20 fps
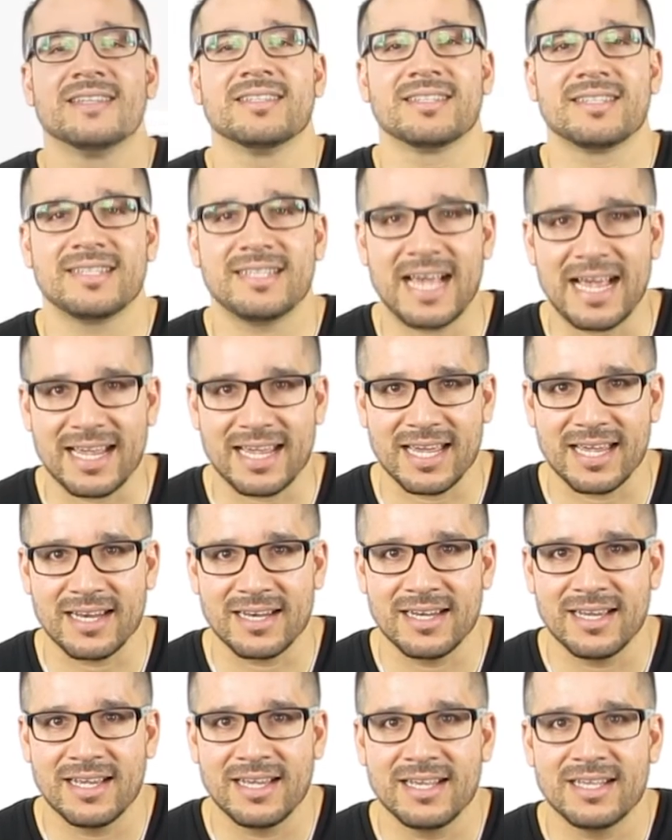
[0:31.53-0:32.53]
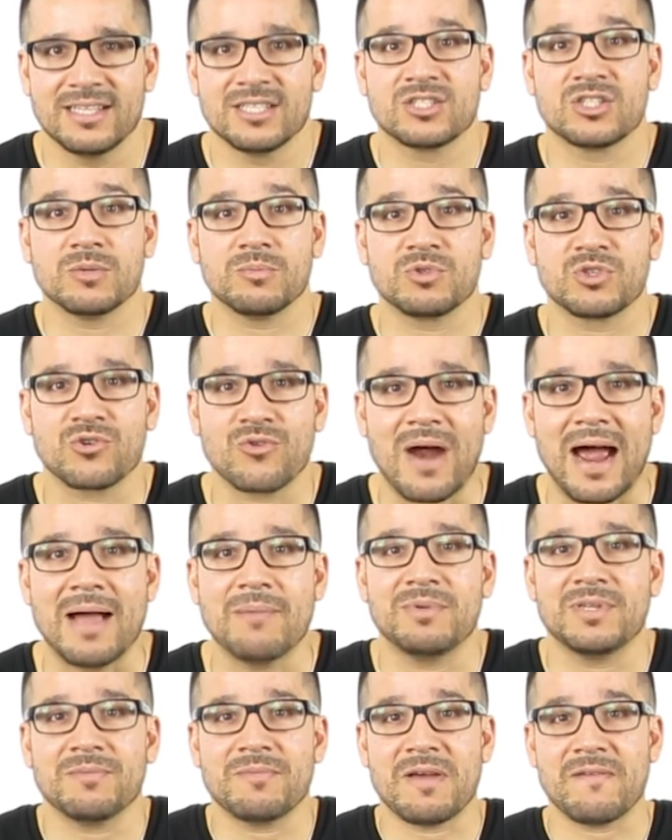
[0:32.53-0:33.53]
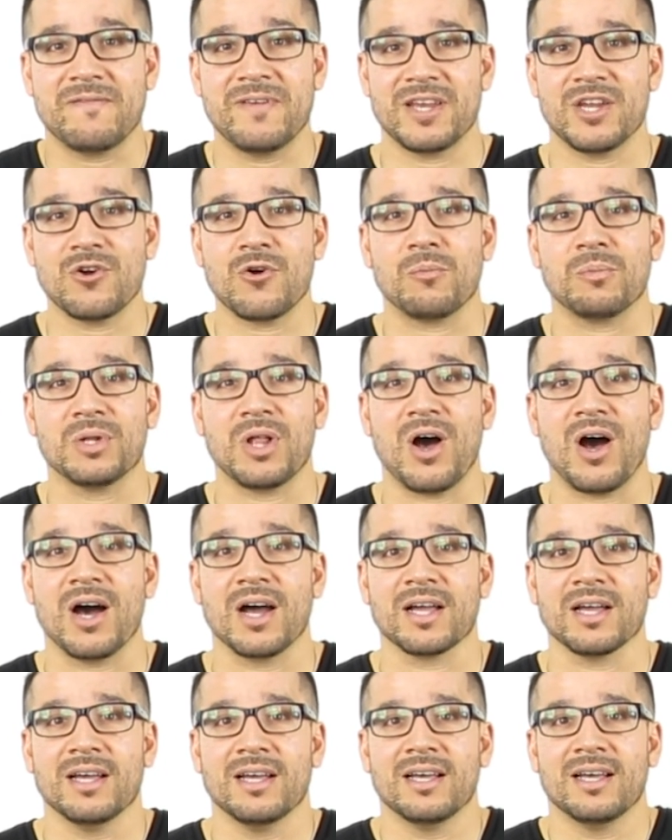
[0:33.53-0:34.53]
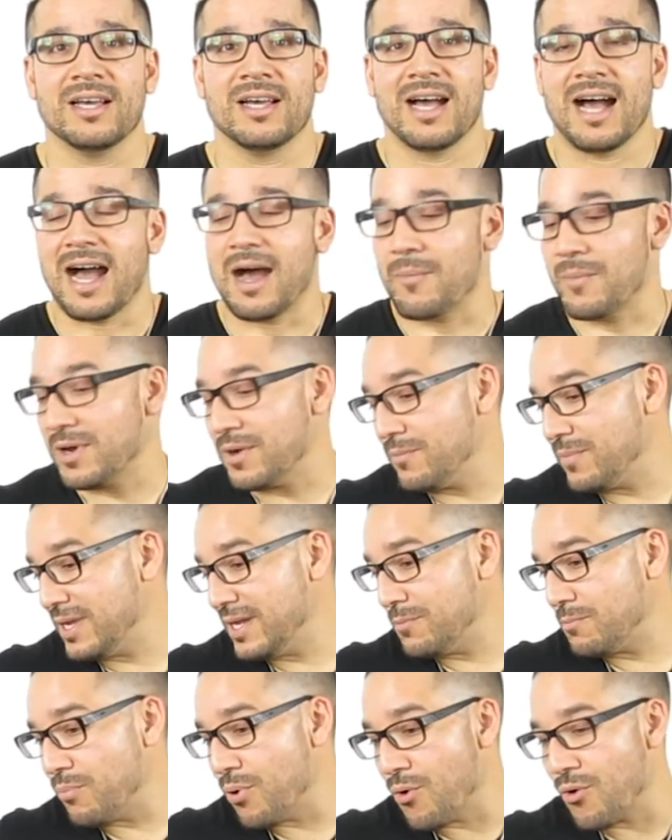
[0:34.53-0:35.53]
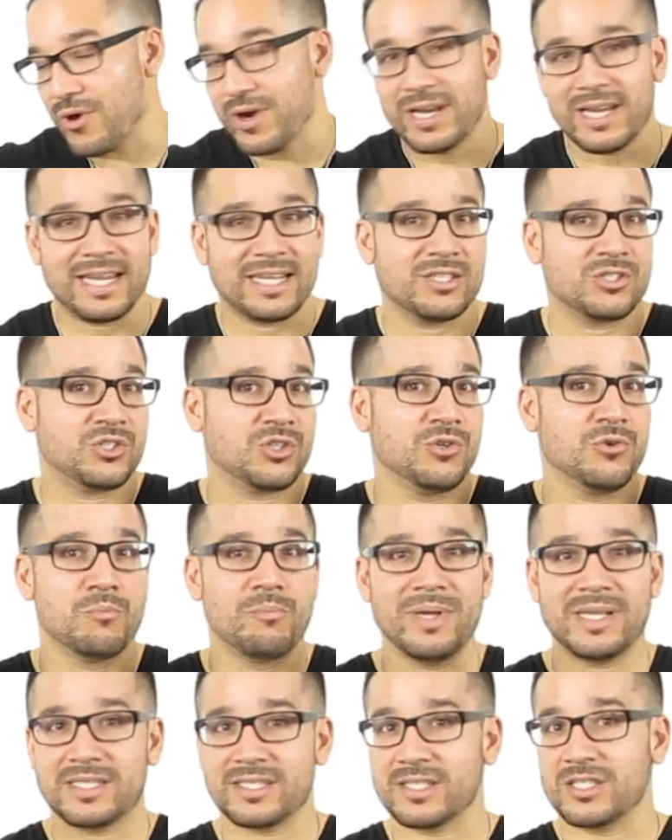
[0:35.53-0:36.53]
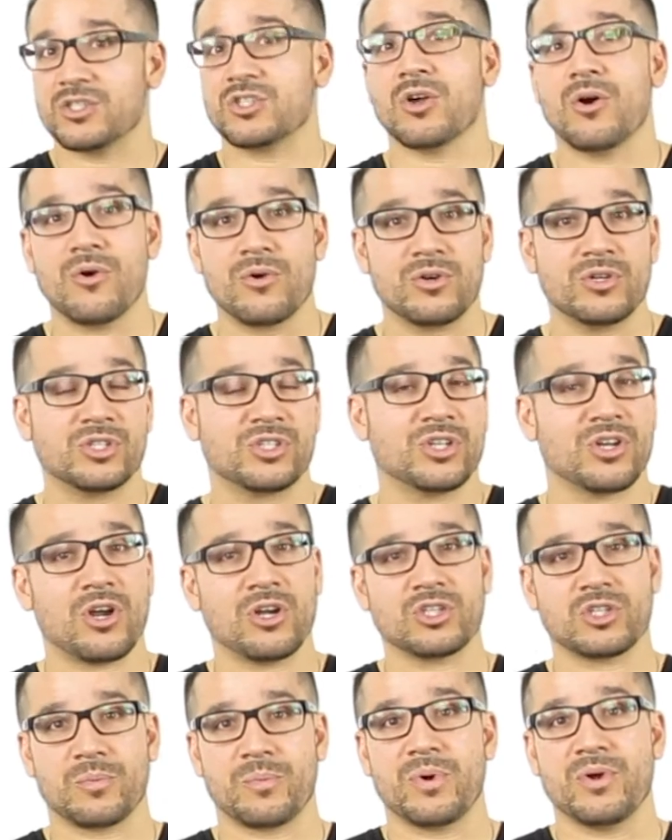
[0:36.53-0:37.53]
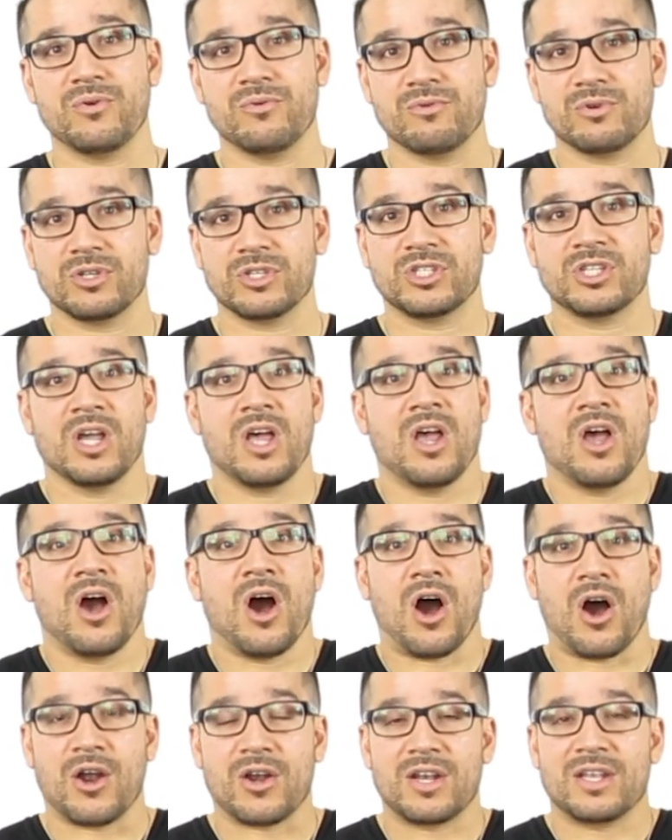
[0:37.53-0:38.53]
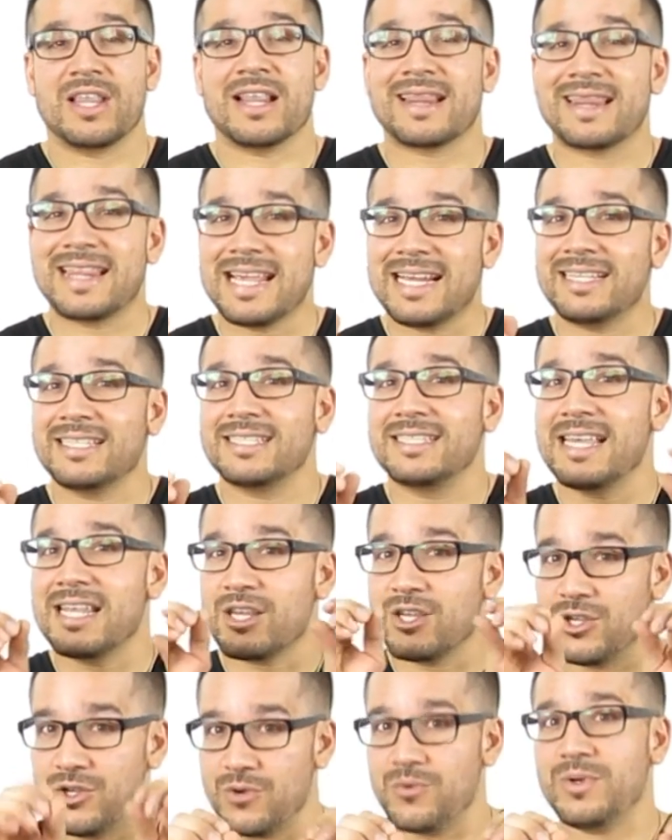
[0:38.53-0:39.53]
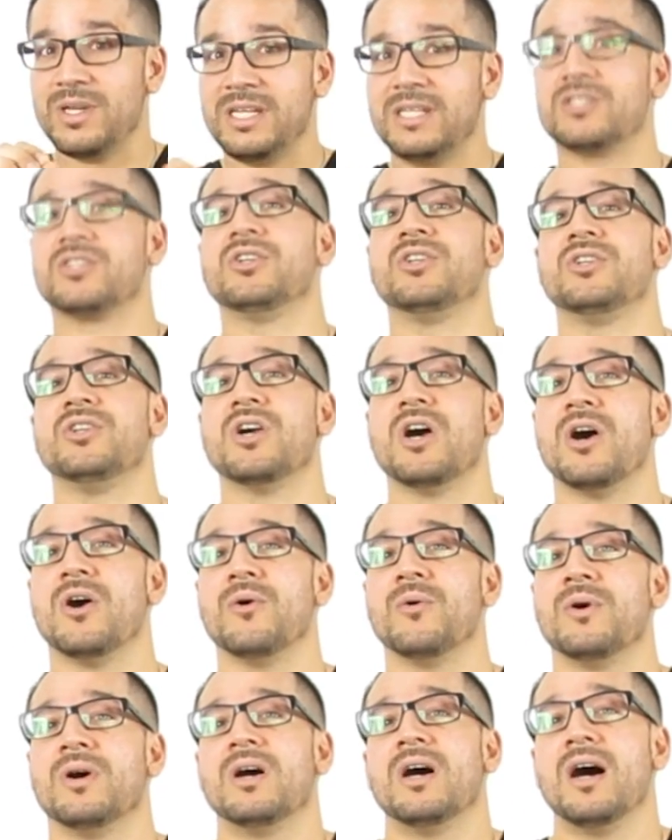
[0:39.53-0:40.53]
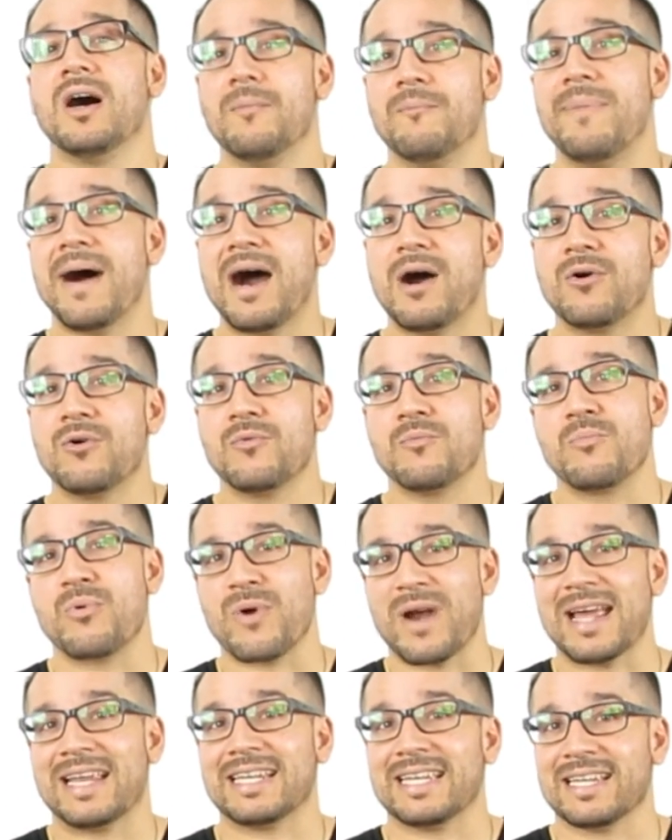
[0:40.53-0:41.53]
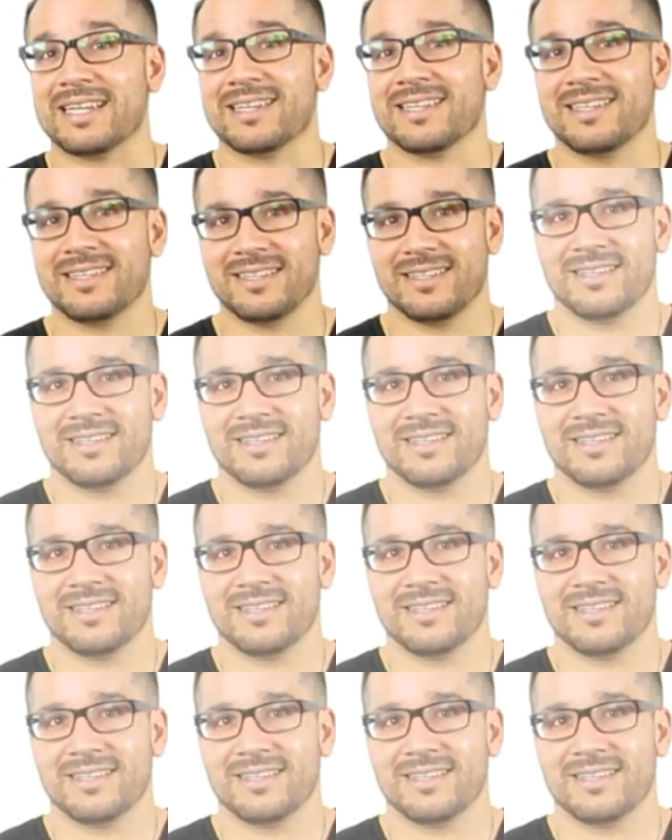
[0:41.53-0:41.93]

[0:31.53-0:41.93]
Second, subscribe to my video blog. I'm going to be pouring into business owners and entrepreneurs on the things that you need to know about branding.